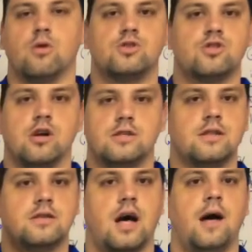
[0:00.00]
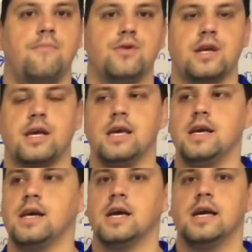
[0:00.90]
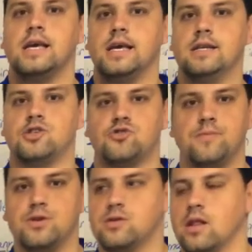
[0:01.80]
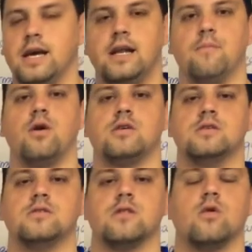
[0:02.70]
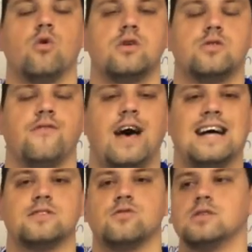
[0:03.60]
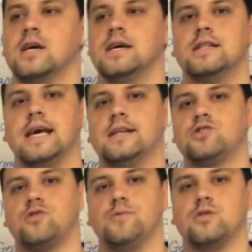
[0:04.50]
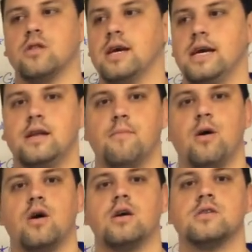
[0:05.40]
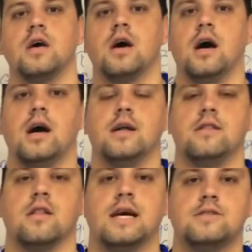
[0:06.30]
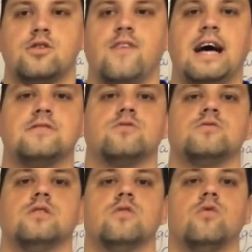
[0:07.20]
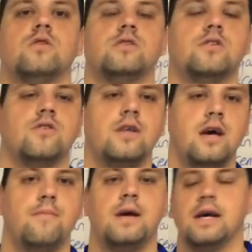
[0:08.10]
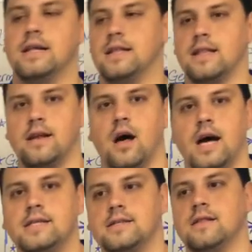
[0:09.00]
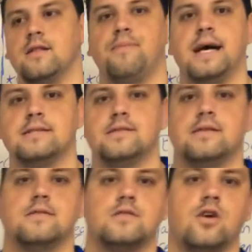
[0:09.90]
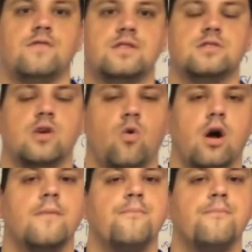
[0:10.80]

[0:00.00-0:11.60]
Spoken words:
Starts at the top with the king. He distributes the land amongst his lords or vassals. They distribute the land among the lesser vassals and lords under them, and then the knights, and then the peasants, and the serfs, and so on.